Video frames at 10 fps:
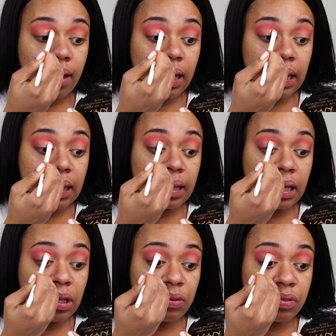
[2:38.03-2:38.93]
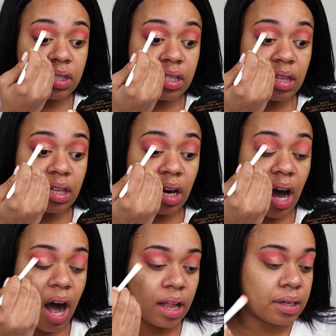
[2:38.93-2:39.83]
it leaves the
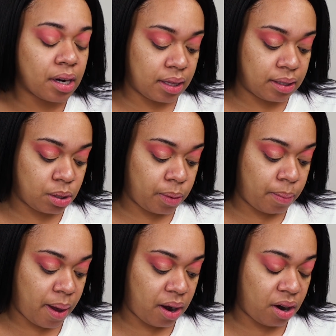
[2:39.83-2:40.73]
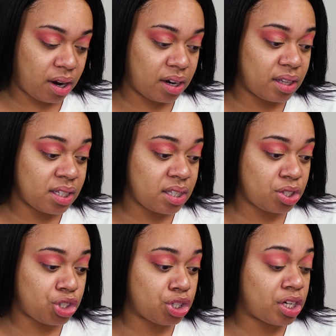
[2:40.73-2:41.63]
color a little bit better, and
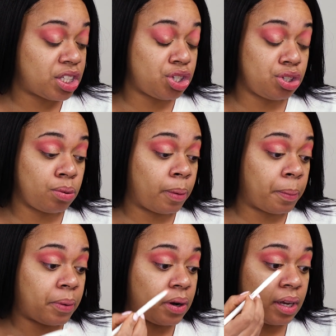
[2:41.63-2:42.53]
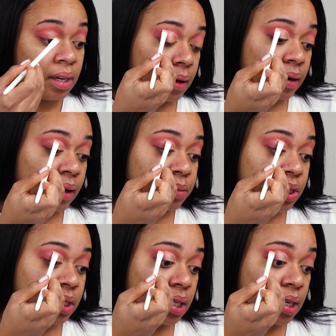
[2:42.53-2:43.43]
it's super pretty. And I'm
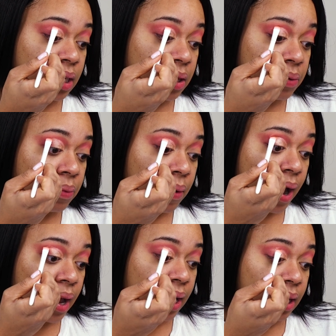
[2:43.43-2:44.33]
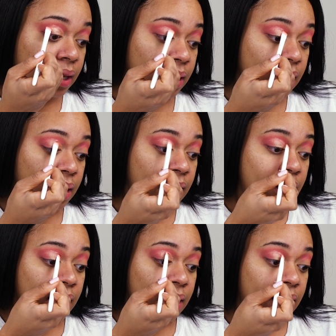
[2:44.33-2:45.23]
just gonna get right
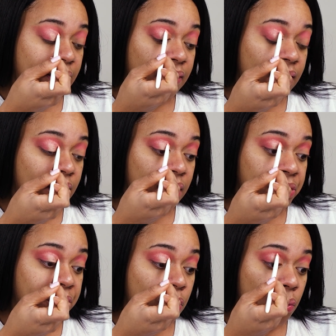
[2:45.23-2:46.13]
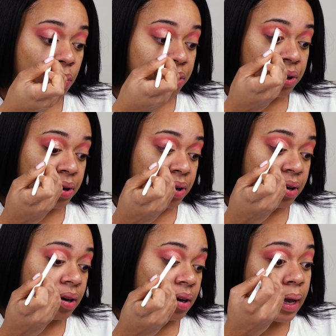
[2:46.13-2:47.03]
in the inner
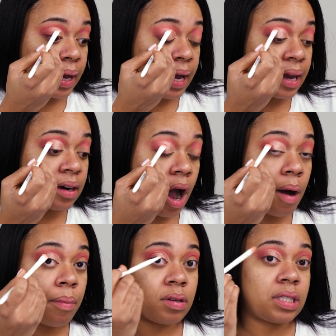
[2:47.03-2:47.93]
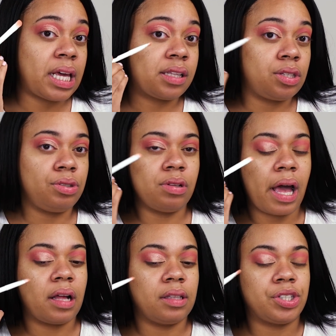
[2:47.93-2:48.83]
corner. I kind of almost like to do
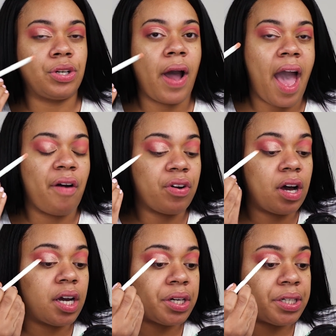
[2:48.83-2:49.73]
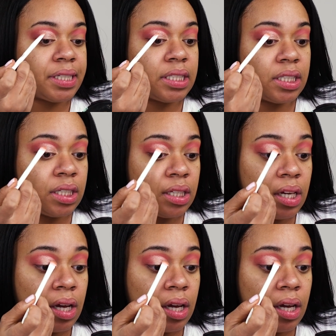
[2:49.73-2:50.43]
like a little half cut crease.